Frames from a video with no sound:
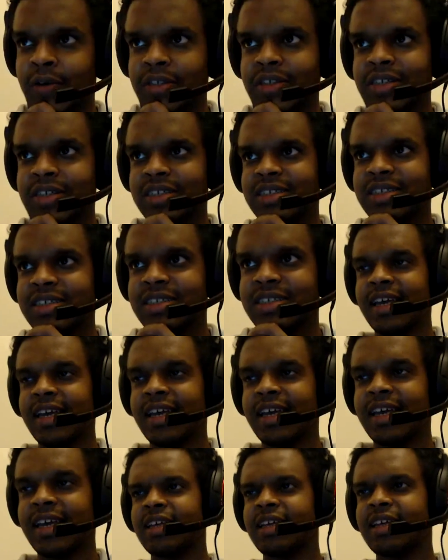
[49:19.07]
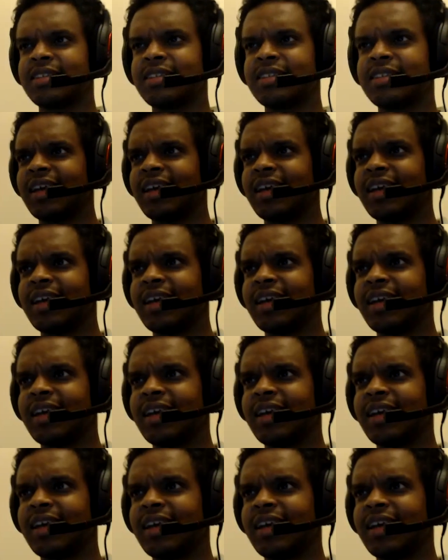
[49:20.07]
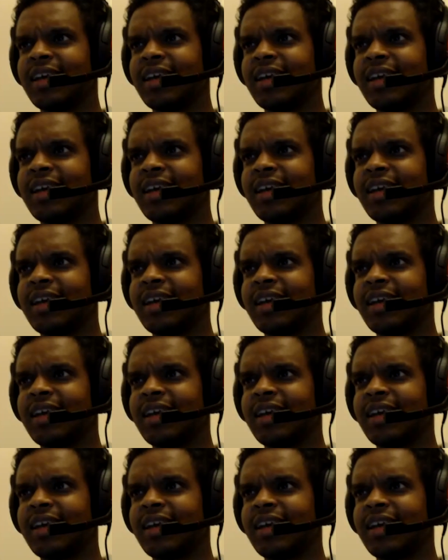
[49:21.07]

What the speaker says: going to say, that's the thing. I sort of